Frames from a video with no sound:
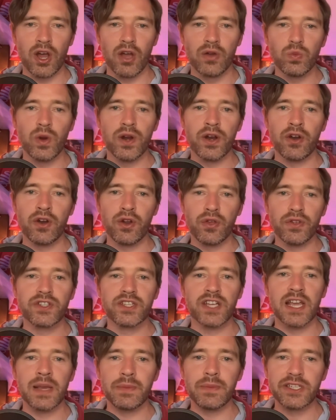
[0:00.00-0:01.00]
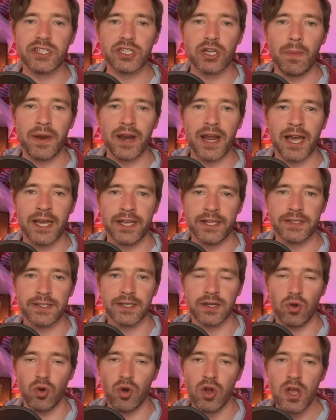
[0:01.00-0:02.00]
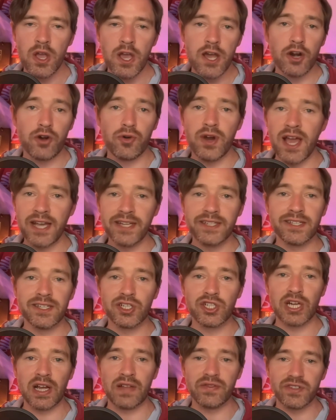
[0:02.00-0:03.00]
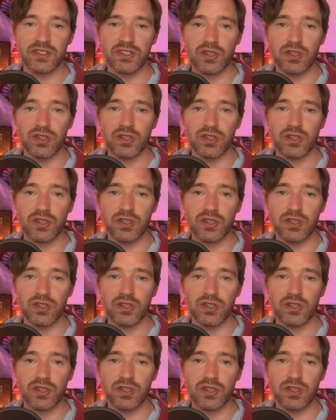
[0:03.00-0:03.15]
when another team is dominating or creating chances,